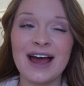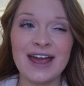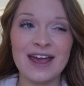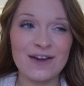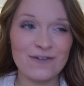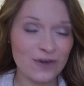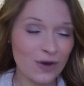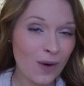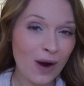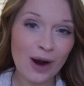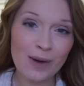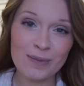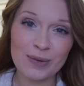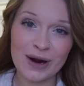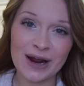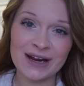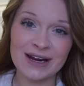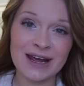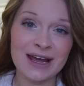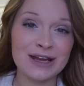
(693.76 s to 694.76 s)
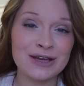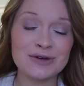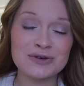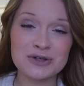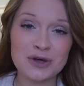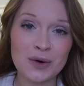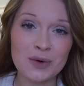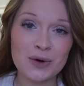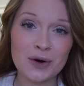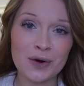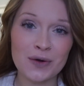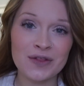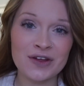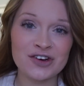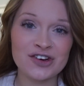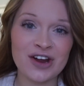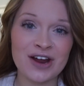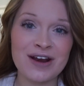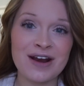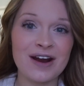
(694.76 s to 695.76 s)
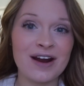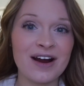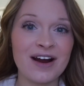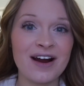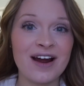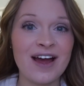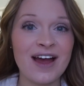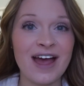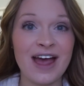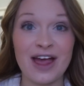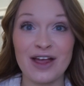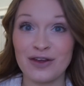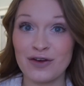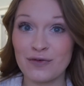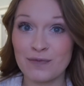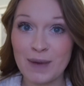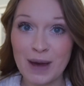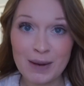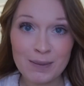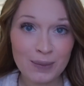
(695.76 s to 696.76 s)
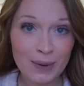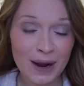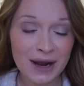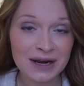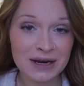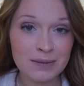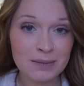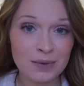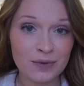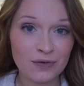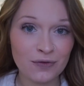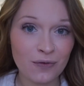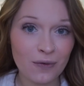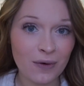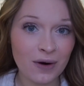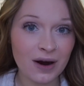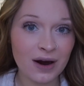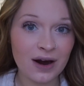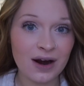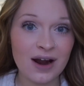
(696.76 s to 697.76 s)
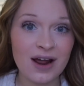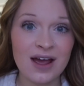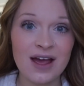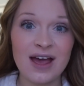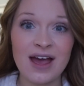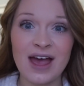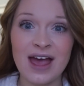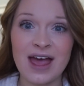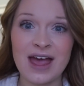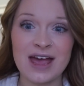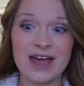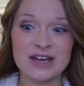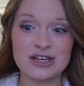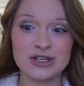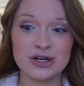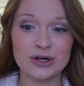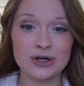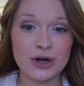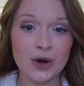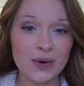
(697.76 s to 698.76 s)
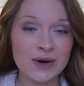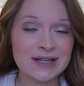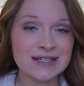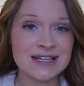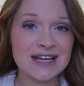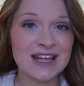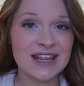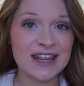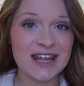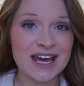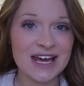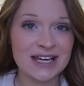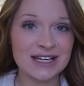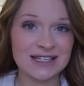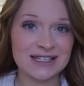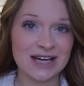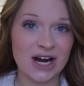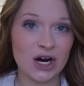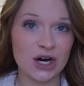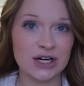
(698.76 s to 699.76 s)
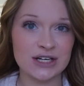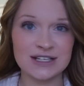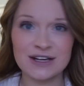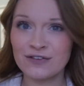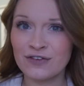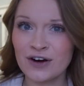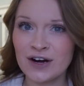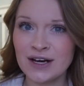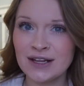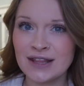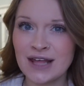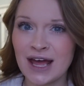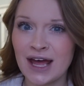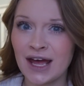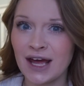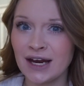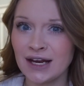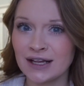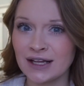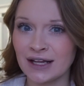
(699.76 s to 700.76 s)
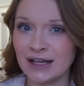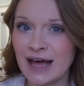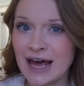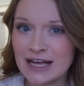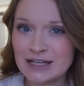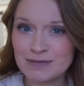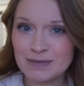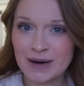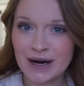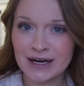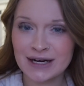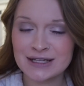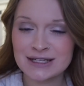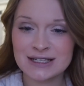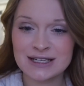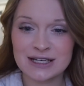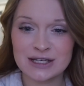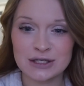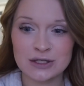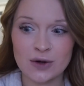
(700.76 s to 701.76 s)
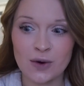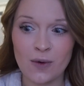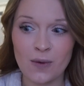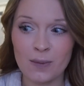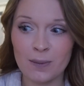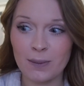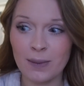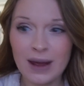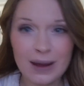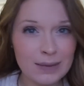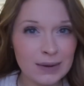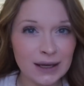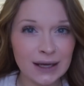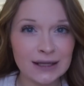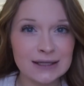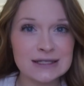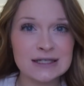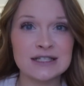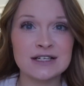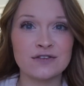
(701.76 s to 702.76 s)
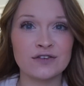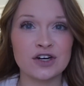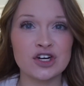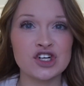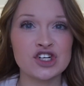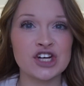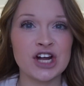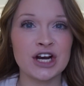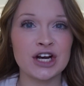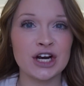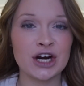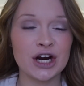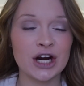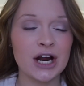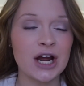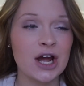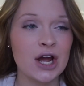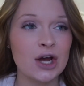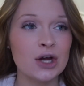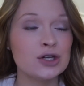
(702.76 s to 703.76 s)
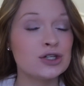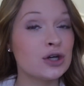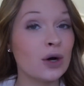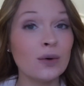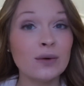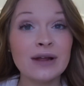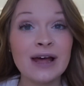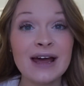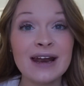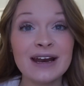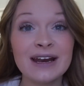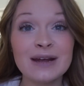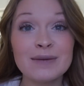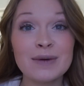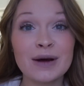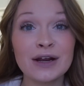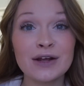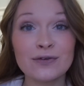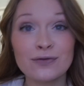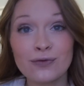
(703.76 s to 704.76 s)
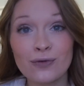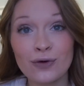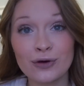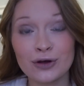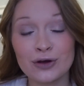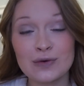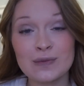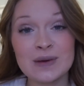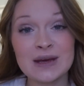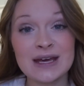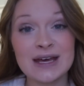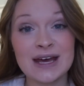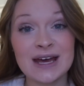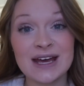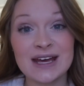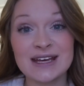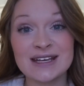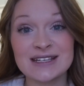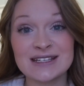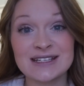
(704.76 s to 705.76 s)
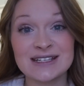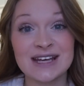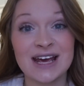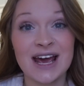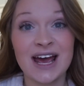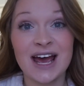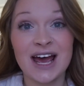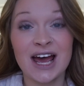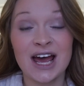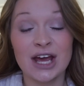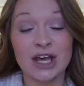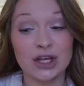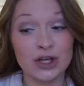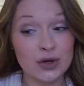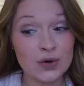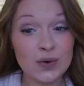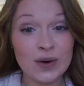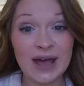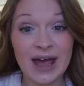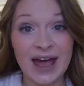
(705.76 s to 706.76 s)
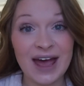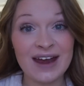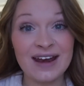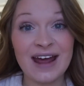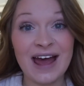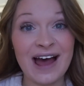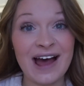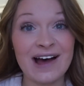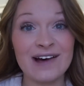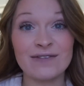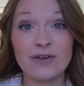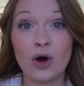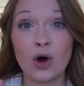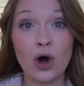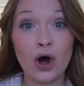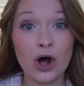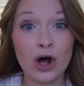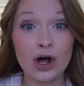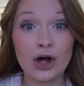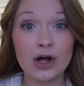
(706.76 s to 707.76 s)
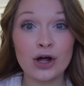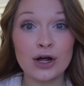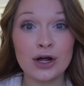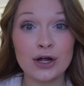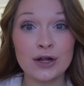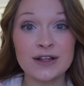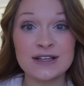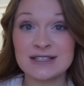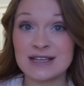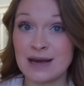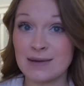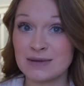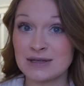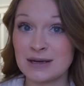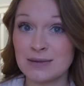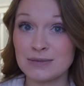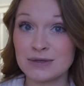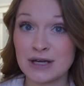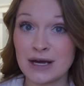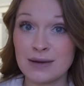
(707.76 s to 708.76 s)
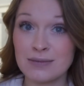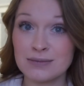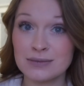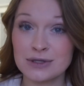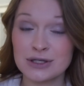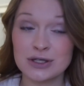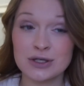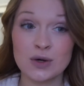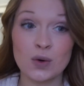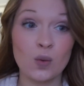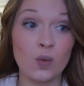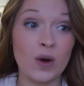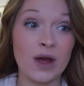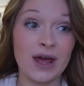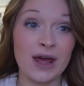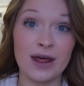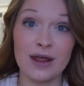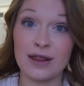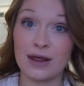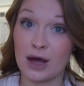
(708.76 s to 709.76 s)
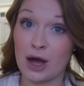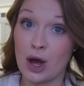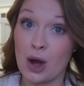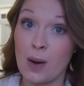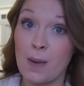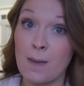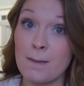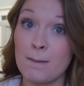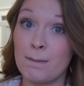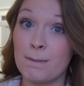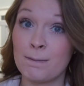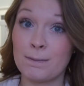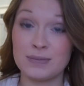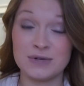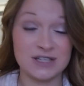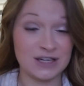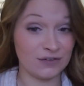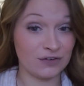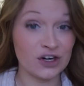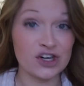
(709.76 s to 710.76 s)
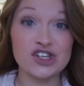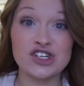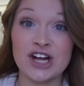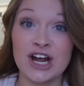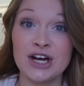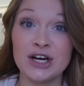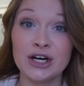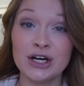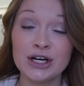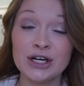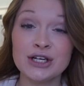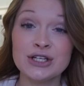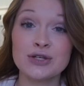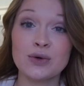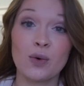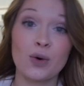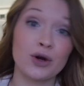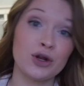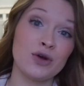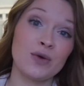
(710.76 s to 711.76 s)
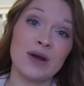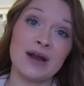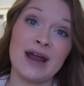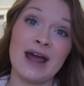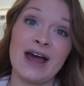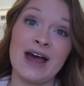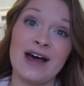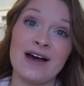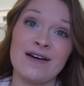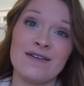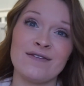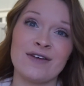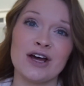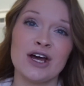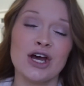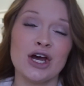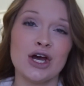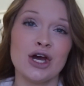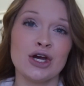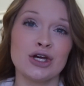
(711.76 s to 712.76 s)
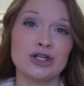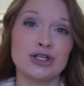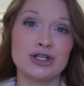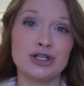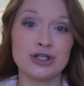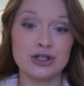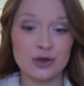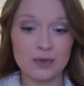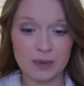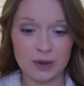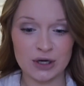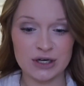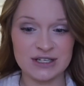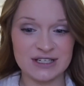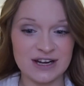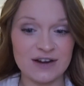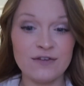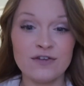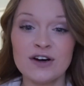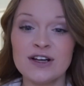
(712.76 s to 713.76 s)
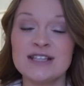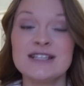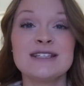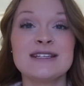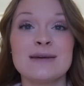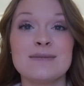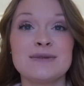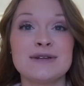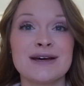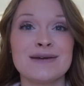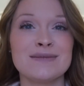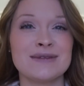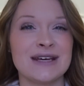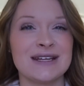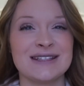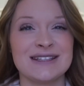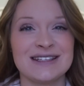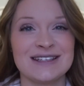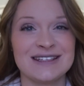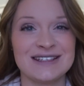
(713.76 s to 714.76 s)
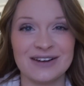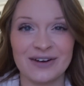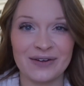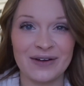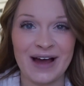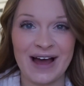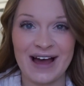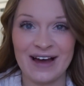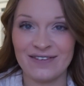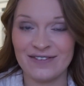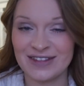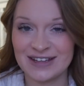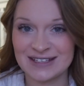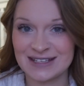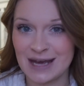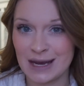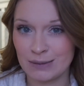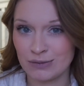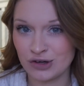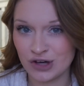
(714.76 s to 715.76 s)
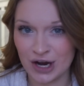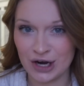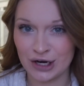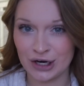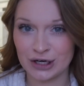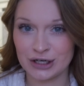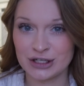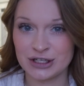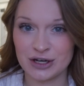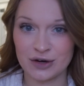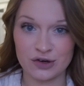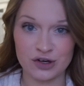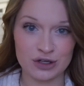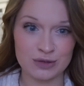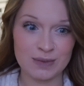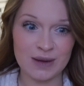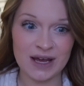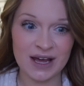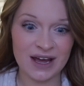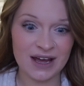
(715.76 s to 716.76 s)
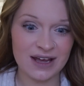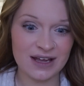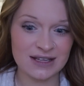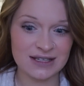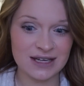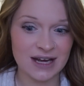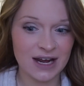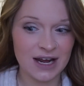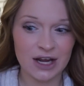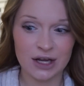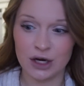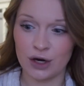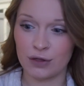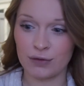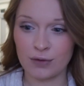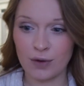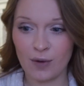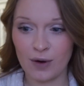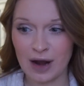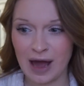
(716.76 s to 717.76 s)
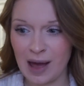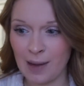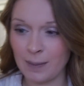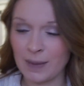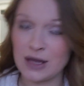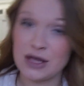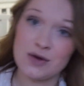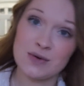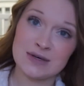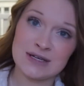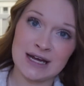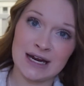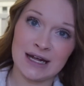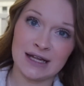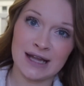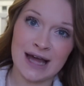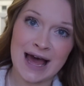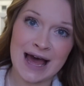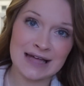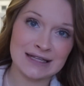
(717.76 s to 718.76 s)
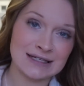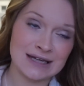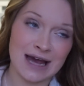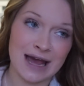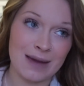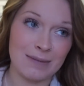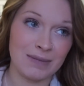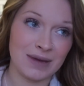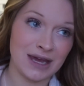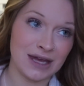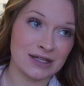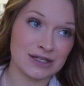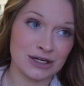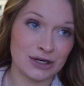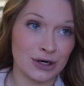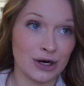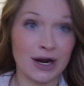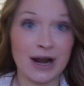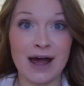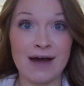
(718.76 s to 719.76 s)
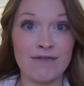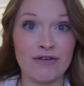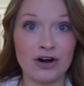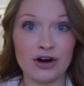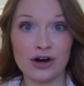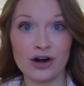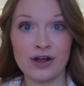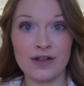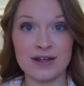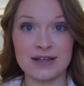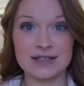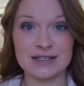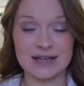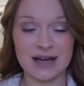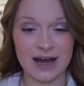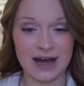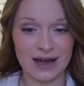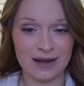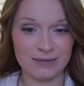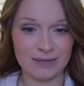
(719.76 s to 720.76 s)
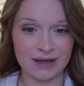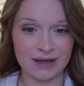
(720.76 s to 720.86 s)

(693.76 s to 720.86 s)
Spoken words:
if you are pregnant and you don't know the gender, and you've been pregnant before, and you're noticing things are different than the last pregnancy, so maybe it's a different gender, don't let anybody fool you, because you can have all the same symptoms with different genders, or you can have super different symptoms and still have the same gender. So just because you're throwing up and you didn't last time means that you're gonna have a girl this time,